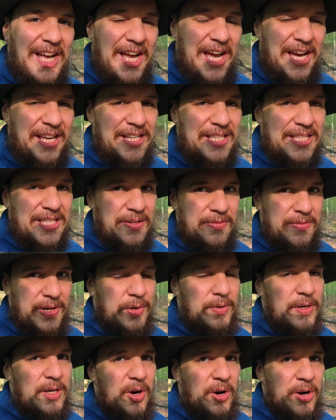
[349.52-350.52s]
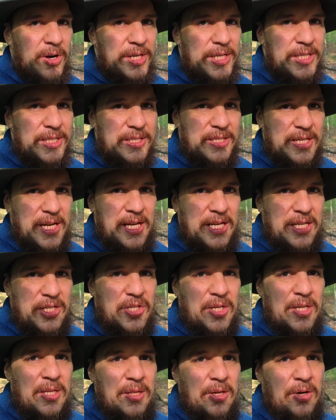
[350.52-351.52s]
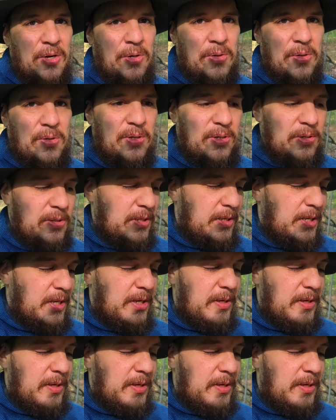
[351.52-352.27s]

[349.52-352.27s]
And it's a very early stage in the whole